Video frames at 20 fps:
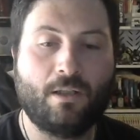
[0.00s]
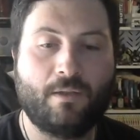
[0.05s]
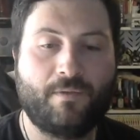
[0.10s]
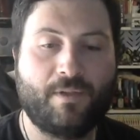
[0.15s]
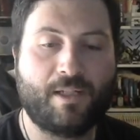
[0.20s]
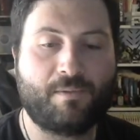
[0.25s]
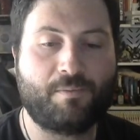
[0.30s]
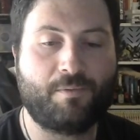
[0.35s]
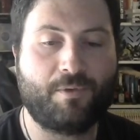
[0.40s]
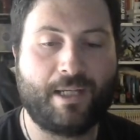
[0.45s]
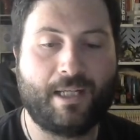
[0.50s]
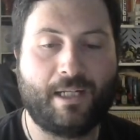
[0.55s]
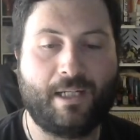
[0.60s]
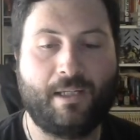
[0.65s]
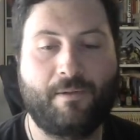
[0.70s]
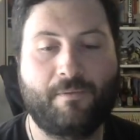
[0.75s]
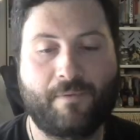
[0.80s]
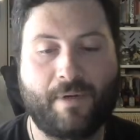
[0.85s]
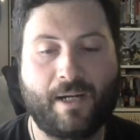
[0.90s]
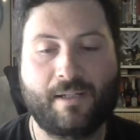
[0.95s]
this will get
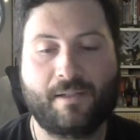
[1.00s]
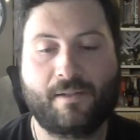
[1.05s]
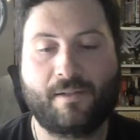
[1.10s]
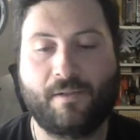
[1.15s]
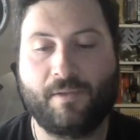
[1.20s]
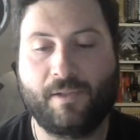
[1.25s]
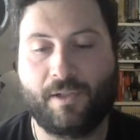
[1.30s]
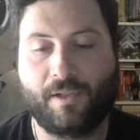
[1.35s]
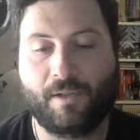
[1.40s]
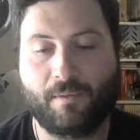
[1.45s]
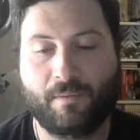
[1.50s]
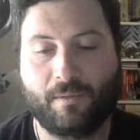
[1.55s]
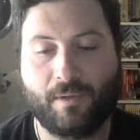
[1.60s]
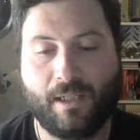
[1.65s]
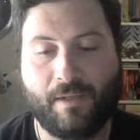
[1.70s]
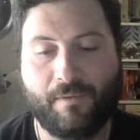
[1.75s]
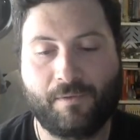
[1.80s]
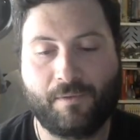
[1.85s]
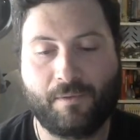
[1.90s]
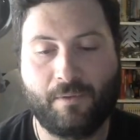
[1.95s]
erased, so that you're
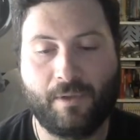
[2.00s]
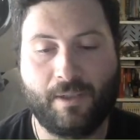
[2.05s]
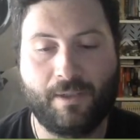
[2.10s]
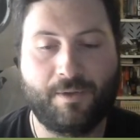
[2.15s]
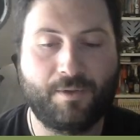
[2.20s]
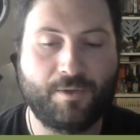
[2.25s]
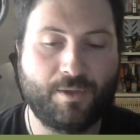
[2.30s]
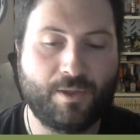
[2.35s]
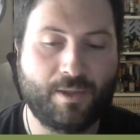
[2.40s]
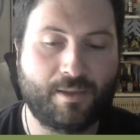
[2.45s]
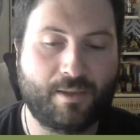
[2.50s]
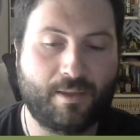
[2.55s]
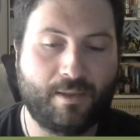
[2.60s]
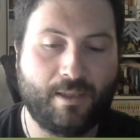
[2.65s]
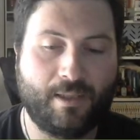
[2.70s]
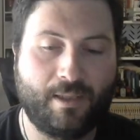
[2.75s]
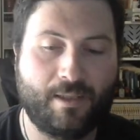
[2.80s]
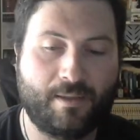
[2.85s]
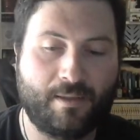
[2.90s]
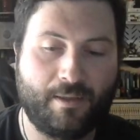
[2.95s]
left with just
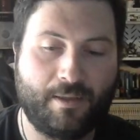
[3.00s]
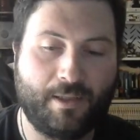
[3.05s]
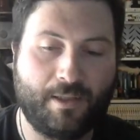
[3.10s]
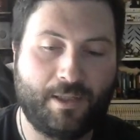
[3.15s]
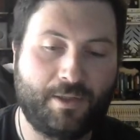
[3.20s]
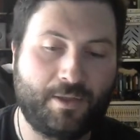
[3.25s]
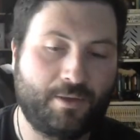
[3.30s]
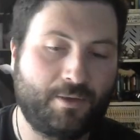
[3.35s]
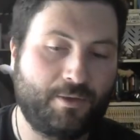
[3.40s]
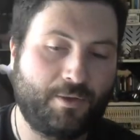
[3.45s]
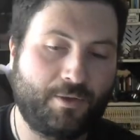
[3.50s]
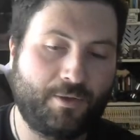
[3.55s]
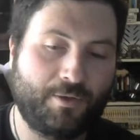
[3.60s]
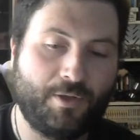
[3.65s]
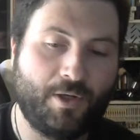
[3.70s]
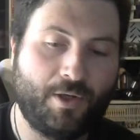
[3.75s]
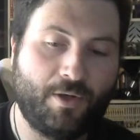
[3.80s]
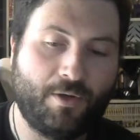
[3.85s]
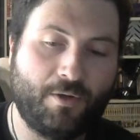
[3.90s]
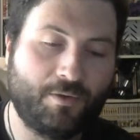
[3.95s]
this, and then your
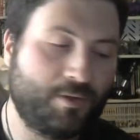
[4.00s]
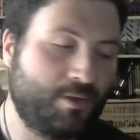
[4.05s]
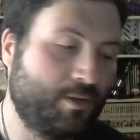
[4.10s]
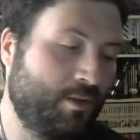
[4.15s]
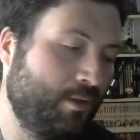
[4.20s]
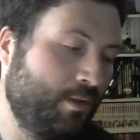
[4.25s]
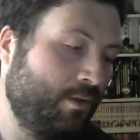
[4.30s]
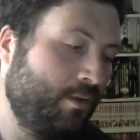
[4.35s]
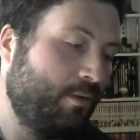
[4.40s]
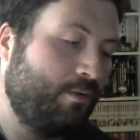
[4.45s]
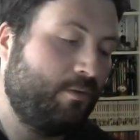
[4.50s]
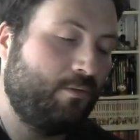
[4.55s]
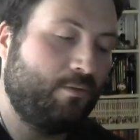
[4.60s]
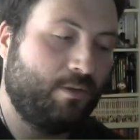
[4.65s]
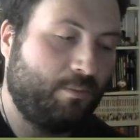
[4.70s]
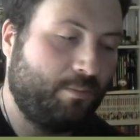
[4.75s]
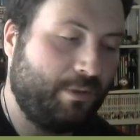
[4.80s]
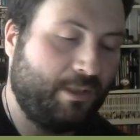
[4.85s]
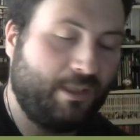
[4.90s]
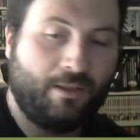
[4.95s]
nose
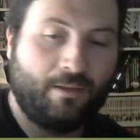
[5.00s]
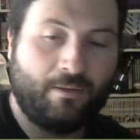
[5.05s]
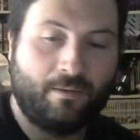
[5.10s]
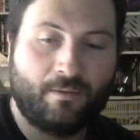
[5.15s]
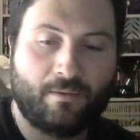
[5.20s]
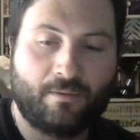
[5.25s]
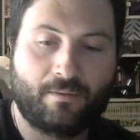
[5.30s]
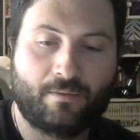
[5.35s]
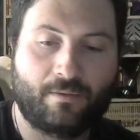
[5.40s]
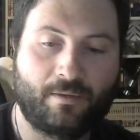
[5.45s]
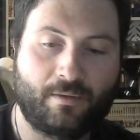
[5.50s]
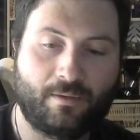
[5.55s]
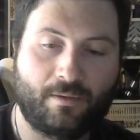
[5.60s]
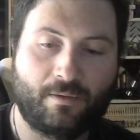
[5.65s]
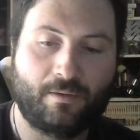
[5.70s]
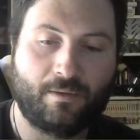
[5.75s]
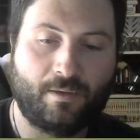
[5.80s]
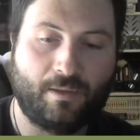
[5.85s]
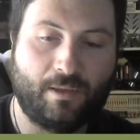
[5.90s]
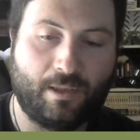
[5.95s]
would be,
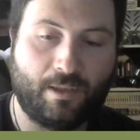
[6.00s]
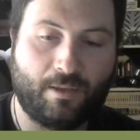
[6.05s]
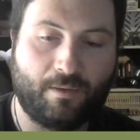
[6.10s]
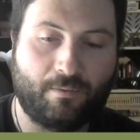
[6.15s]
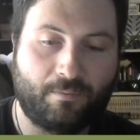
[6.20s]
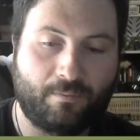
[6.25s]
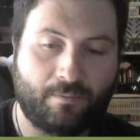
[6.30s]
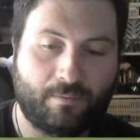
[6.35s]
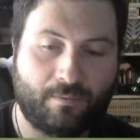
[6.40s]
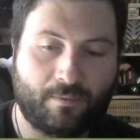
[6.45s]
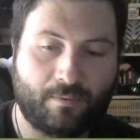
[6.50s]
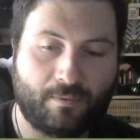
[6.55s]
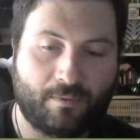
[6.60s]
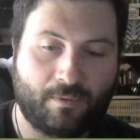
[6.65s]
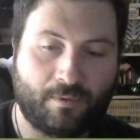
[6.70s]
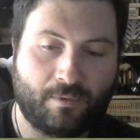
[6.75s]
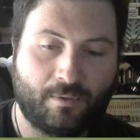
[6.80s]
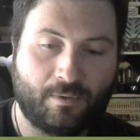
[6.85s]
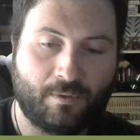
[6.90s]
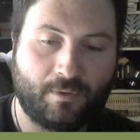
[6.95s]
you know,
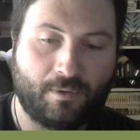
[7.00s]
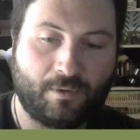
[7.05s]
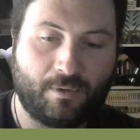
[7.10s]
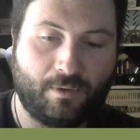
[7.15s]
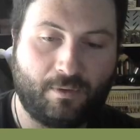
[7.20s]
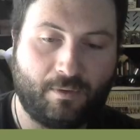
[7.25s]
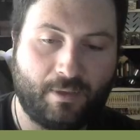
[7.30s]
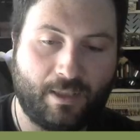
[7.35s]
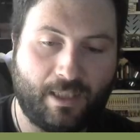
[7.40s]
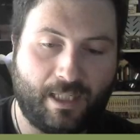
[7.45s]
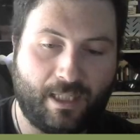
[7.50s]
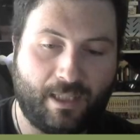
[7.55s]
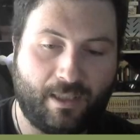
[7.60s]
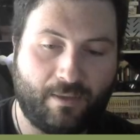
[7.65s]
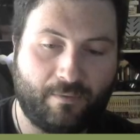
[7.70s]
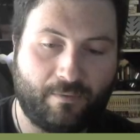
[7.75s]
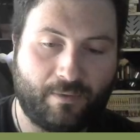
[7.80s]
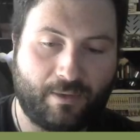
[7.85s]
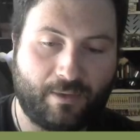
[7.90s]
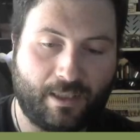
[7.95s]
you'd
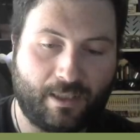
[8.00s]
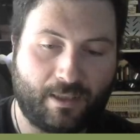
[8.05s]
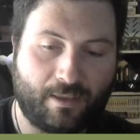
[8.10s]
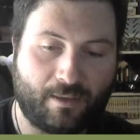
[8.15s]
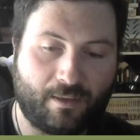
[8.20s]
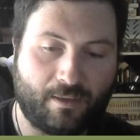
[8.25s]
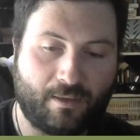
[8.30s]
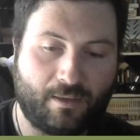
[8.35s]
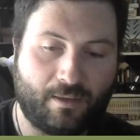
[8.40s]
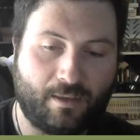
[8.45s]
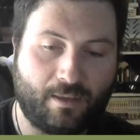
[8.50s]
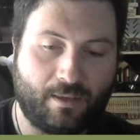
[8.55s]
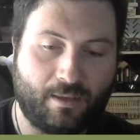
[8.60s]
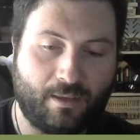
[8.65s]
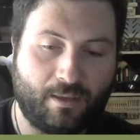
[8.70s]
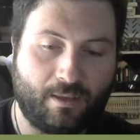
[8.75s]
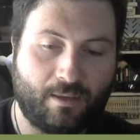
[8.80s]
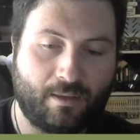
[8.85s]
have like the,